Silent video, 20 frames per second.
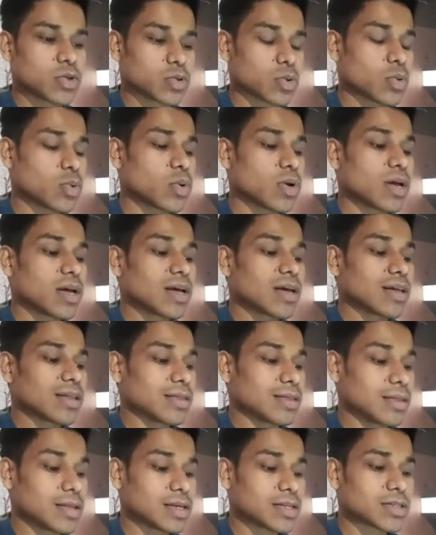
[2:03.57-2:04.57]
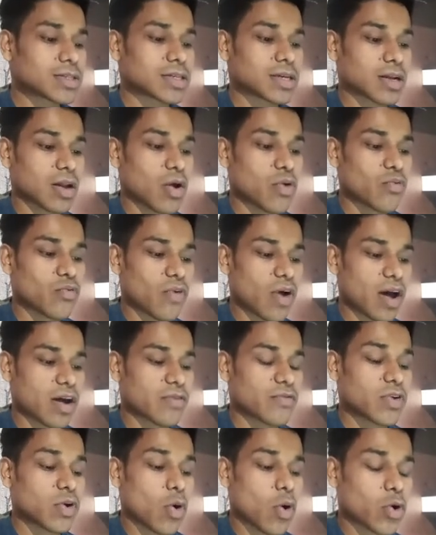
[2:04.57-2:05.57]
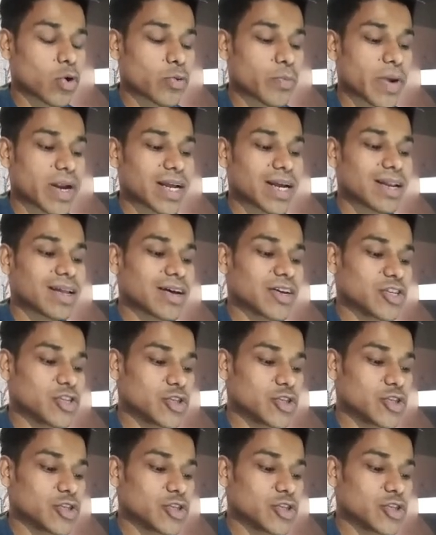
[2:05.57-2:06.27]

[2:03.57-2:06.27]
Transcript: So this Crowdfire will automatically